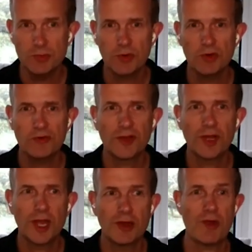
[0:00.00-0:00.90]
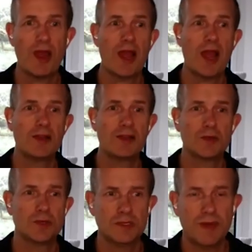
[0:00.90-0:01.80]
to the portfolio,
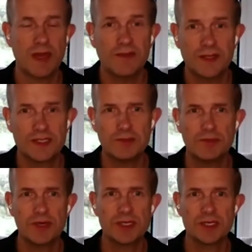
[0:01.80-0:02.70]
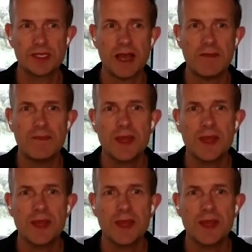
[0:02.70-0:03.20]
and of course, the benefits it brings to